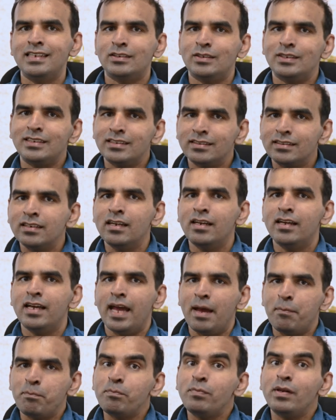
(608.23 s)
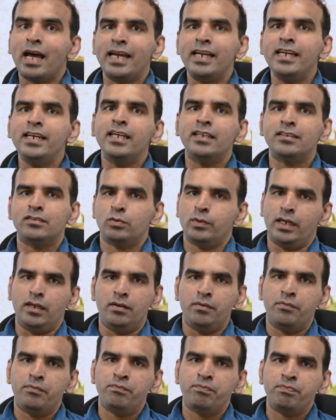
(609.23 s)
So it's applied as well,
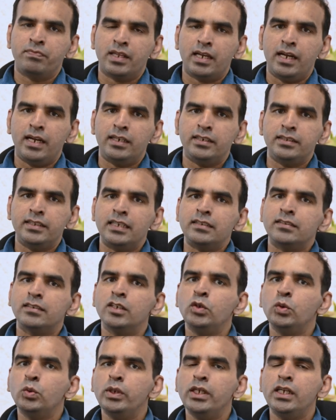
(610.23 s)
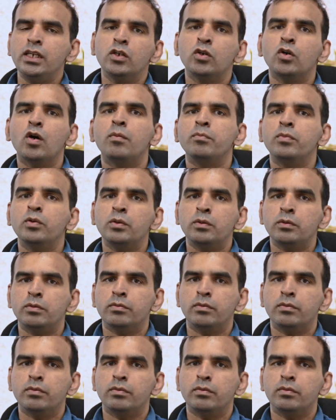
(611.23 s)
and that's a unique combo,